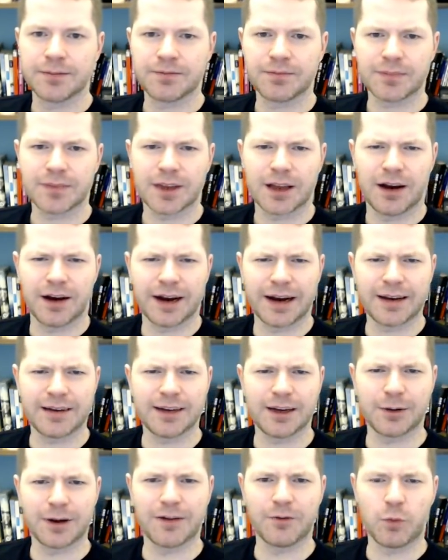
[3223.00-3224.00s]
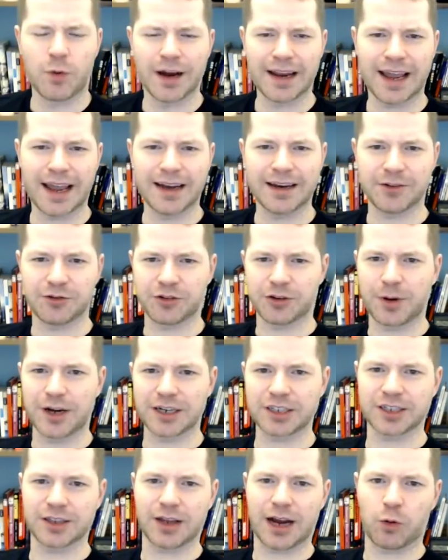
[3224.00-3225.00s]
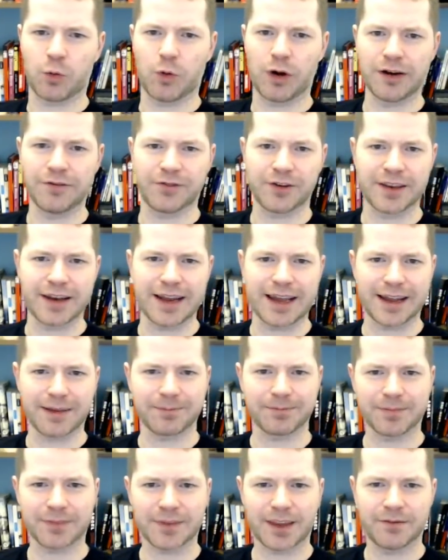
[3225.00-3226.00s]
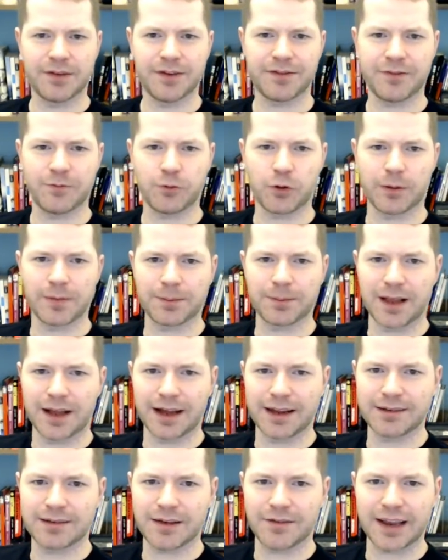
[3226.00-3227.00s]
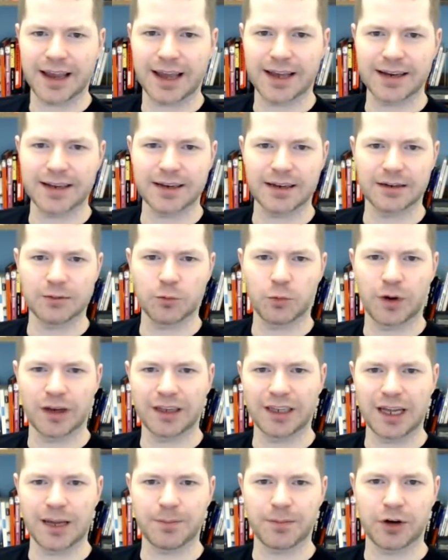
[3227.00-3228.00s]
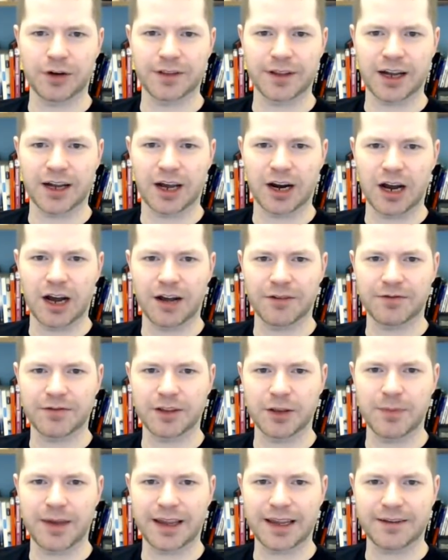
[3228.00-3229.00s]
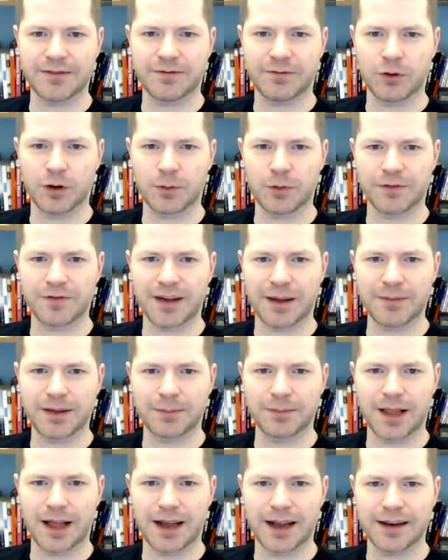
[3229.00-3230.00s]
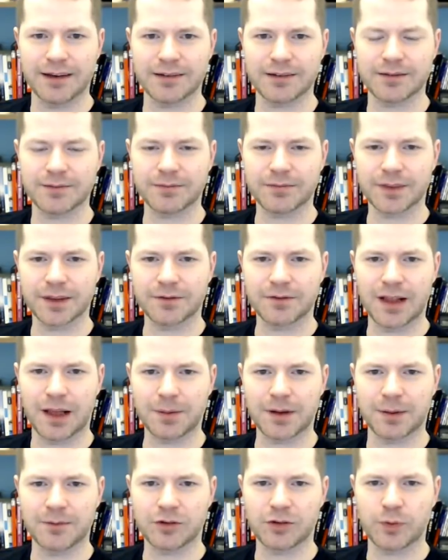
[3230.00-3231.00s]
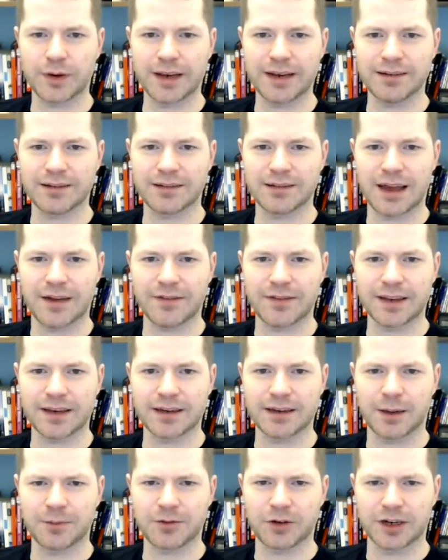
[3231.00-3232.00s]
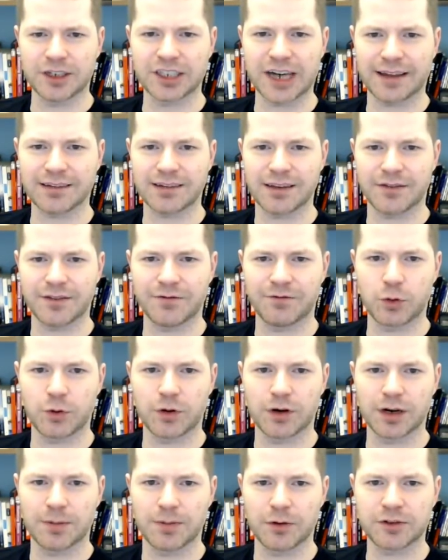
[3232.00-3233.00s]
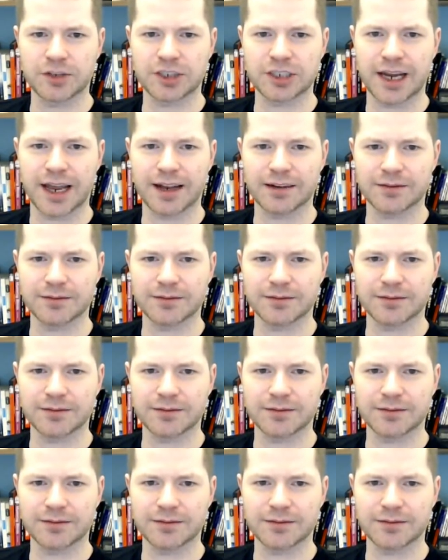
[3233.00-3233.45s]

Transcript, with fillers: All right, here we have one hand history question, or one for the day. 54 big blinds, seven handed, one limp. You're on the cutoff. You make it 4.5 big blinds. Flop comes queen seven. I'm sorry, jack seven four. Both check.